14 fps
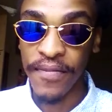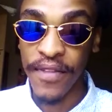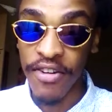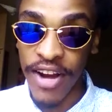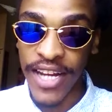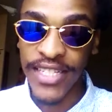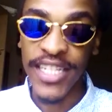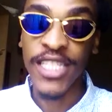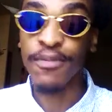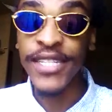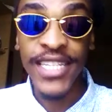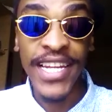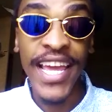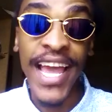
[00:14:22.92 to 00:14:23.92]
right?
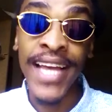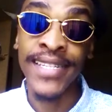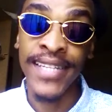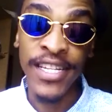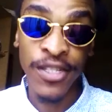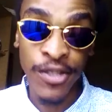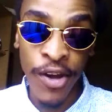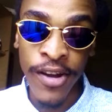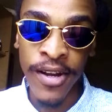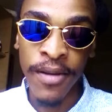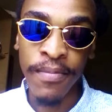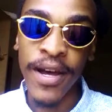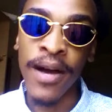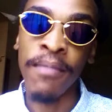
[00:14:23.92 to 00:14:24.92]
Especially as a
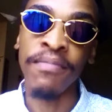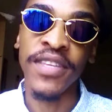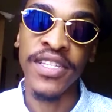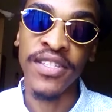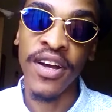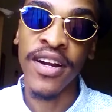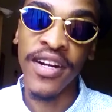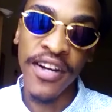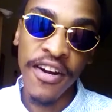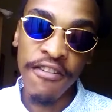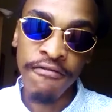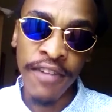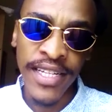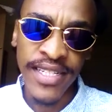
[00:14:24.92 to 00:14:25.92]
startup. These are
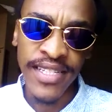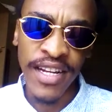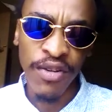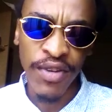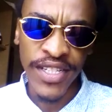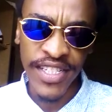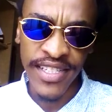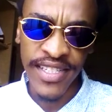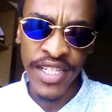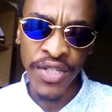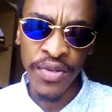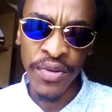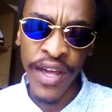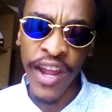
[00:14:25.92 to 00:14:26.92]
phrases and questions that
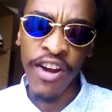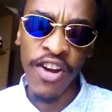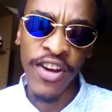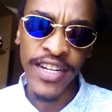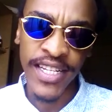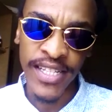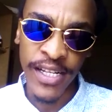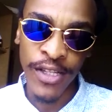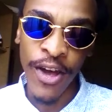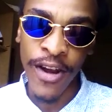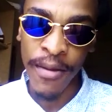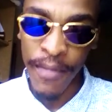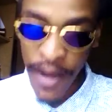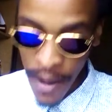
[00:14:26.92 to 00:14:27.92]
you hear a lot as a
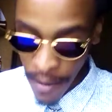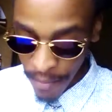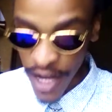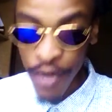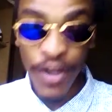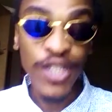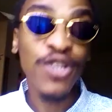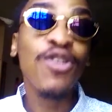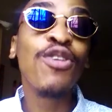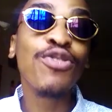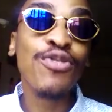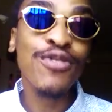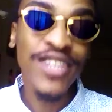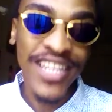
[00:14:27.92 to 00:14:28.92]
startup. But anyway, to go
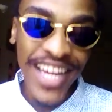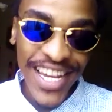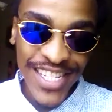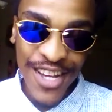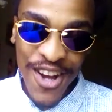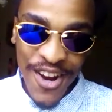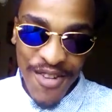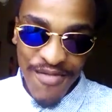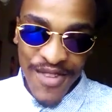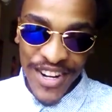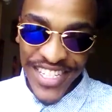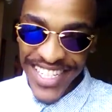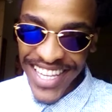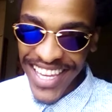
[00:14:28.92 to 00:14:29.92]
through today's
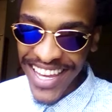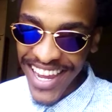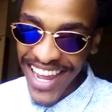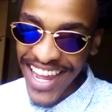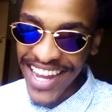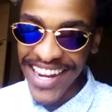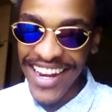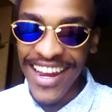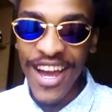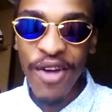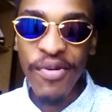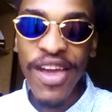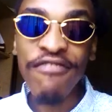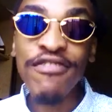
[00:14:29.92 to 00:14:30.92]
words again,
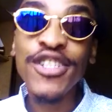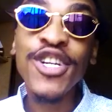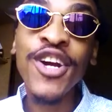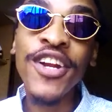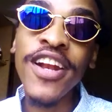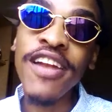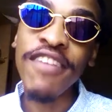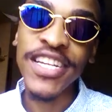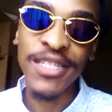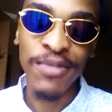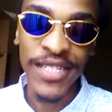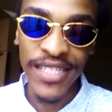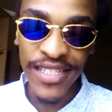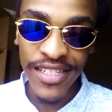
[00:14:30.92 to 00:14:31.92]
we have return on
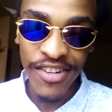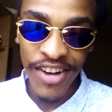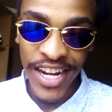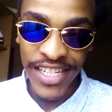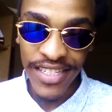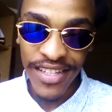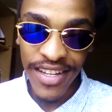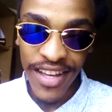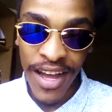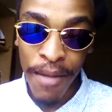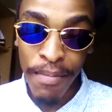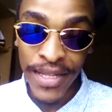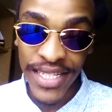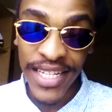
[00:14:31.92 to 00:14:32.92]
investment, right?
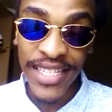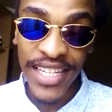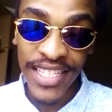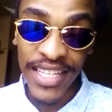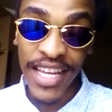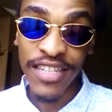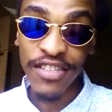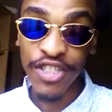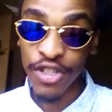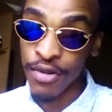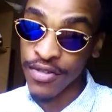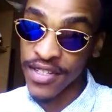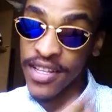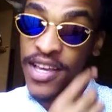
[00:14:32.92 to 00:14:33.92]
Percentage that
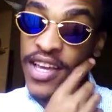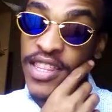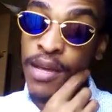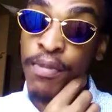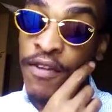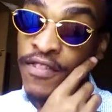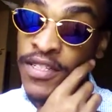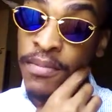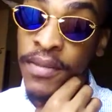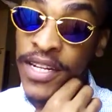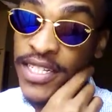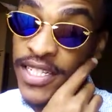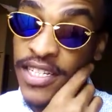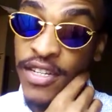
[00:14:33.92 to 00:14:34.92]
shows the
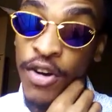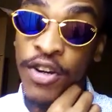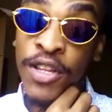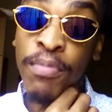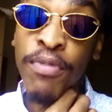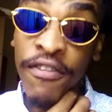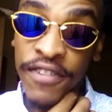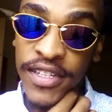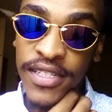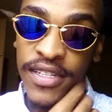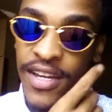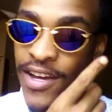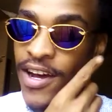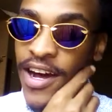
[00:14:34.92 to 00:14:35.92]
profitability or the profit
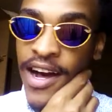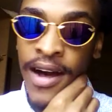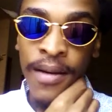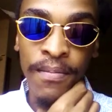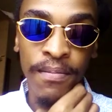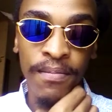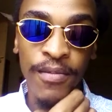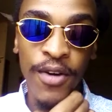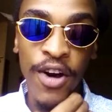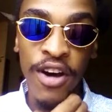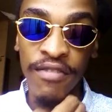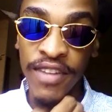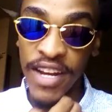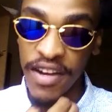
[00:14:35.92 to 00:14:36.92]

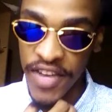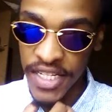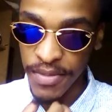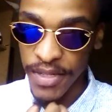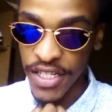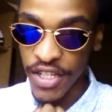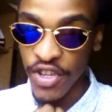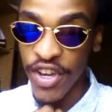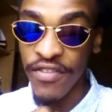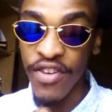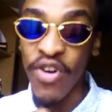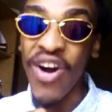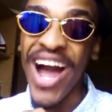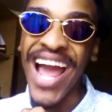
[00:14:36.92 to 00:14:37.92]
of an investment. You have
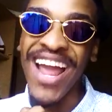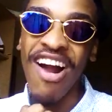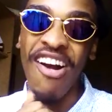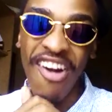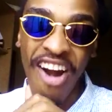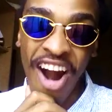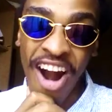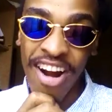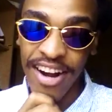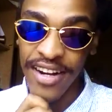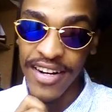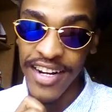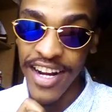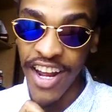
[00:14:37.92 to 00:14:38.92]
your
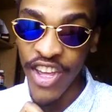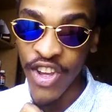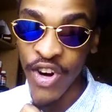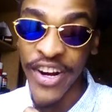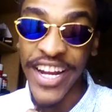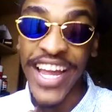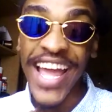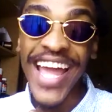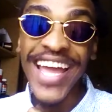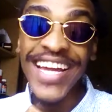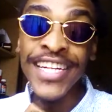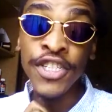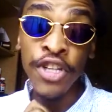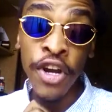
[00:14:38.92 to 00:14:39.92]
IRR, your
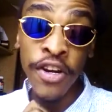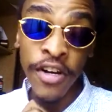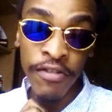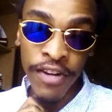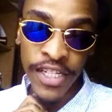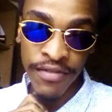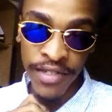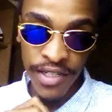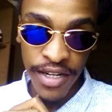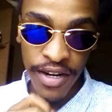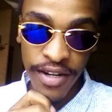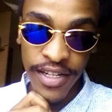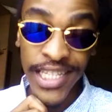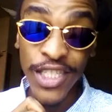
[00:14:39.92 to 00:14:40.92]
internal rate of
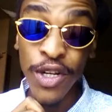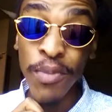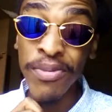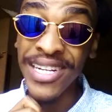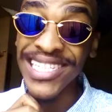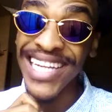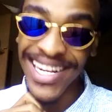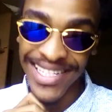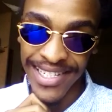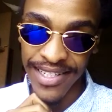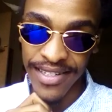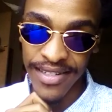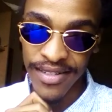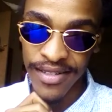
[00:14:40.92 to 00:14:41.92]
return. It's your
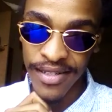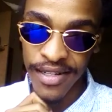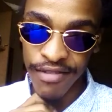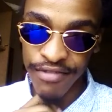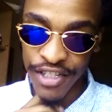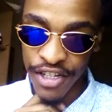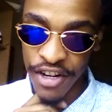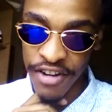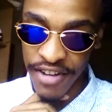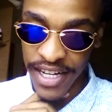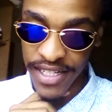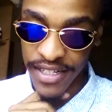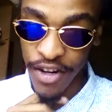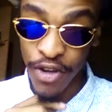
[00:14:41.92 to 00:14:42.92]
projected return
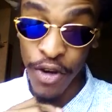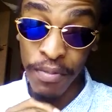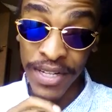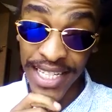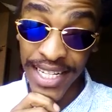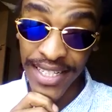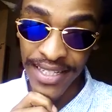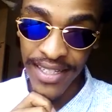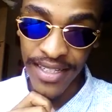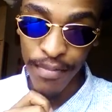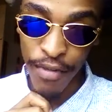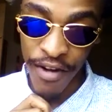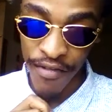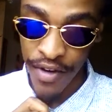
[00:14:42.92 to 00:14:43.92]
rate or your projected
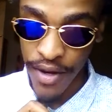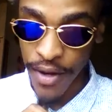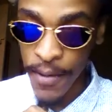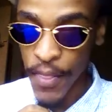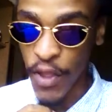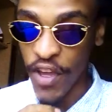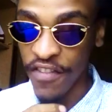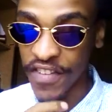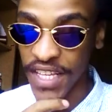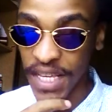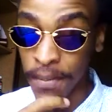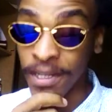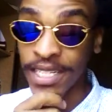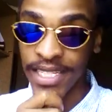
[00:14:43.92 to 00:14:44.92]
profit. You have
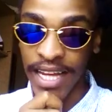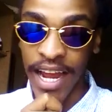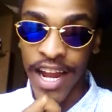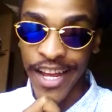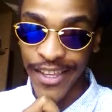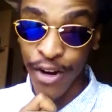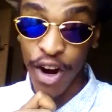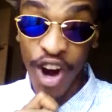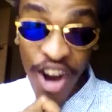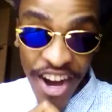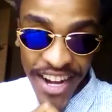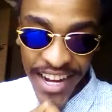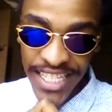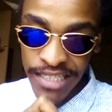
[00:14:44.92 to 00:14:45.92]
EBITDA, your
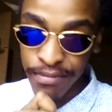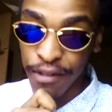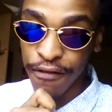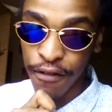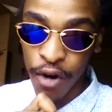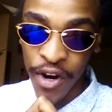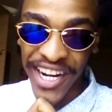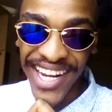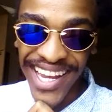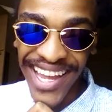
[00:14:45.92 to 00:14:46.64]
earnings before